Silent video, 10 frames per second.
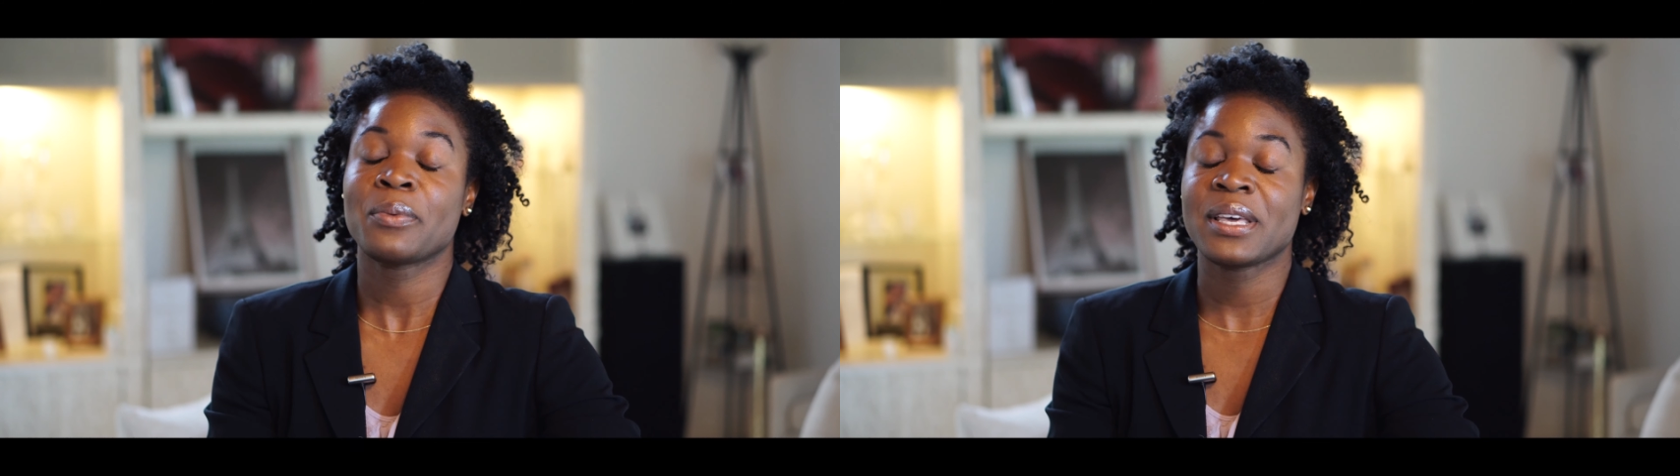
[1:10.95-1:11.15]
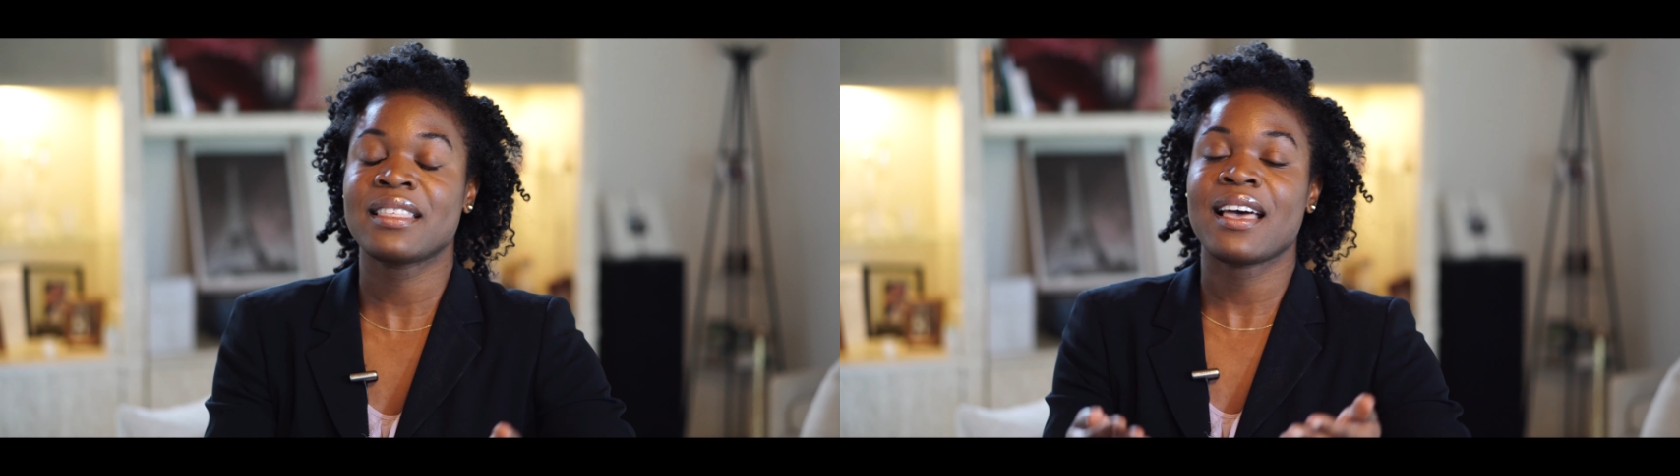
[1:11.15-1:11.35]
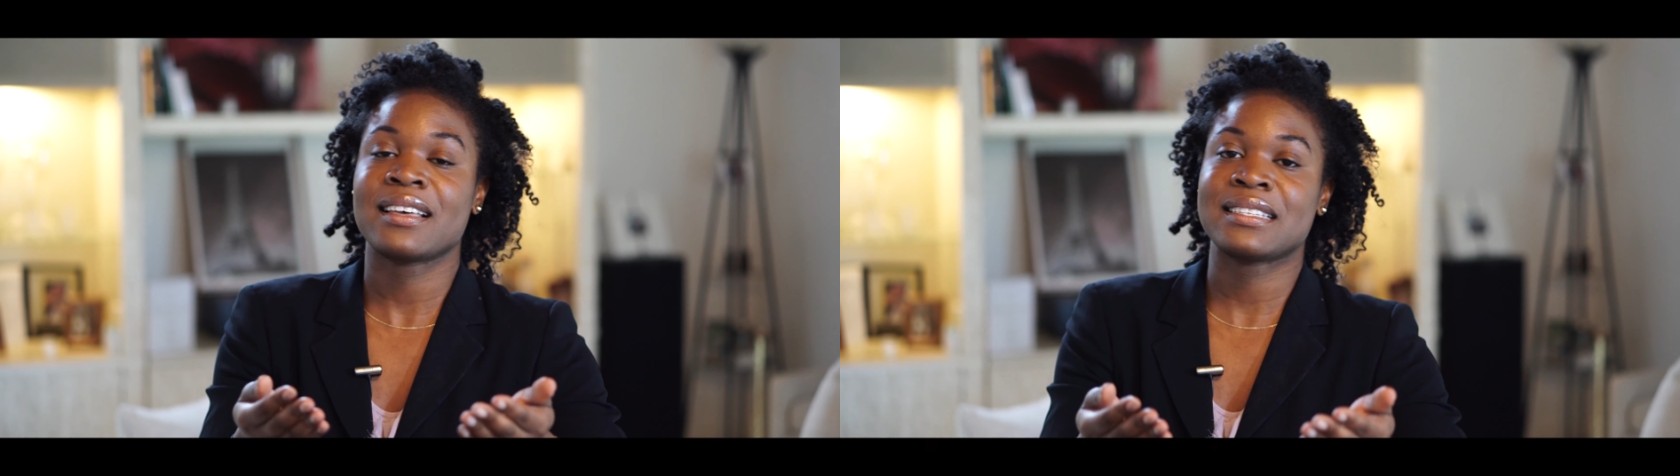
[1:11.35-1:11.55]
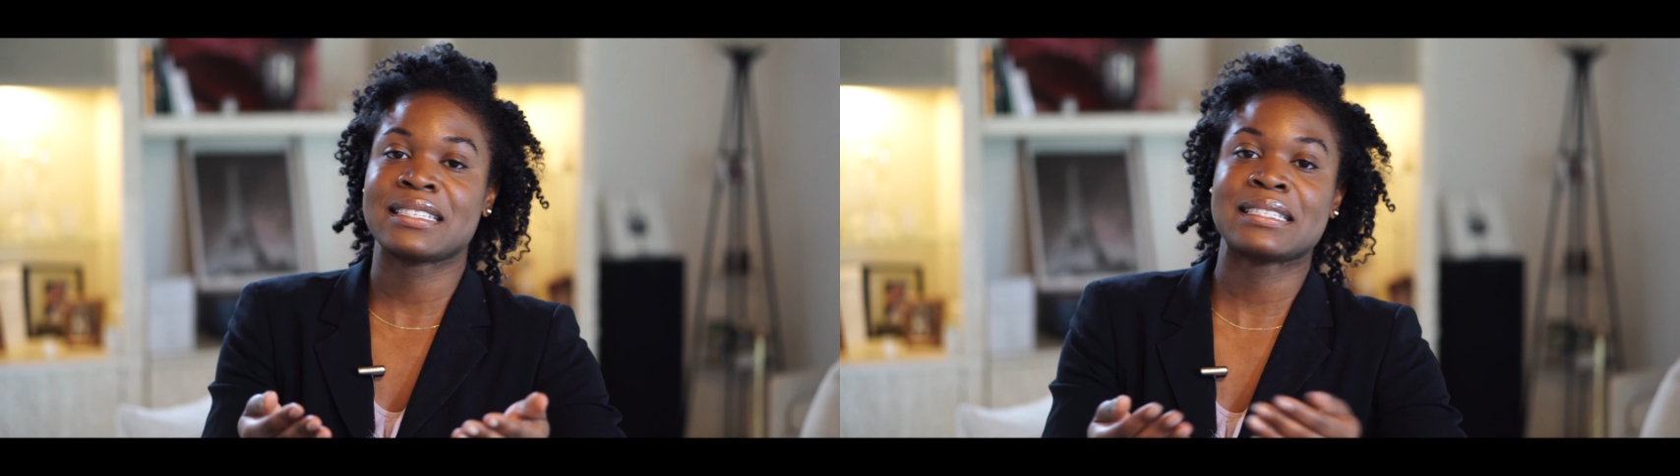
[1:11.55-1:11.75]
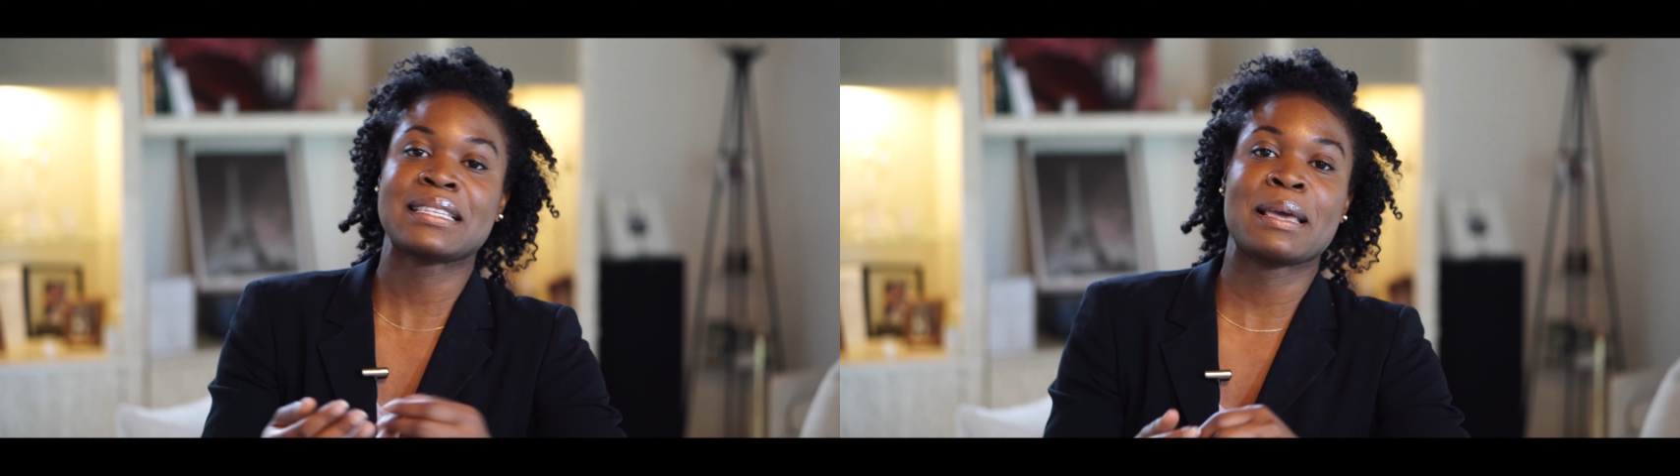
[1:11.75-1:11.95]
With
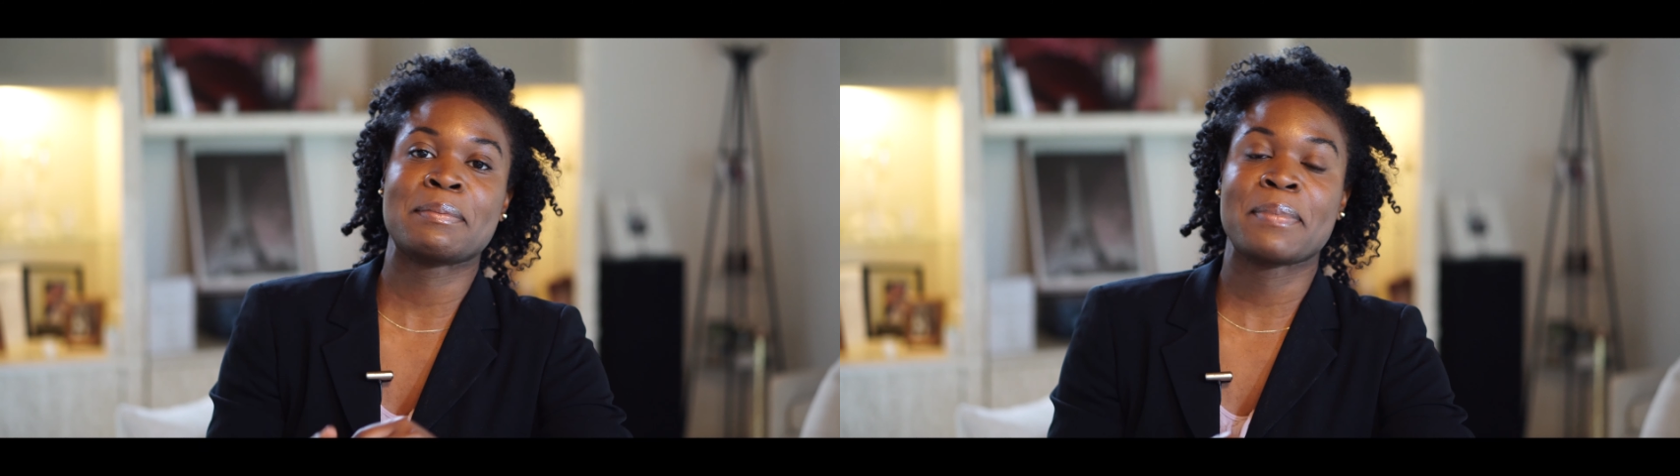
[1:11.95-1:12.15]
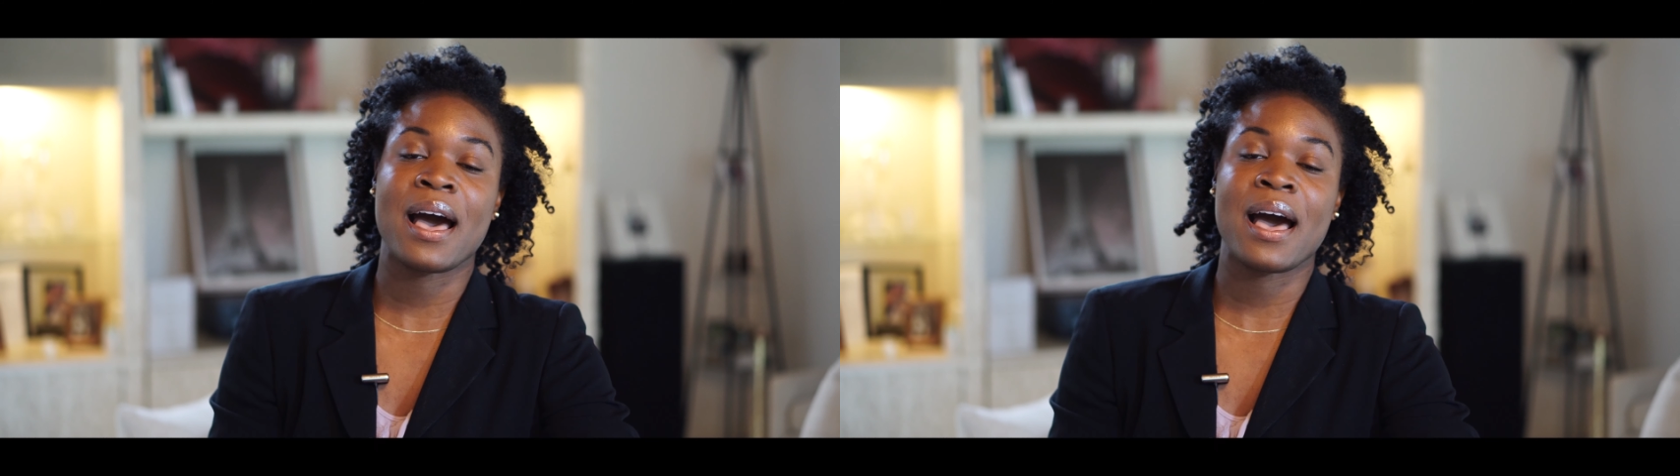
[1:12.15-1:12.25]
Essence and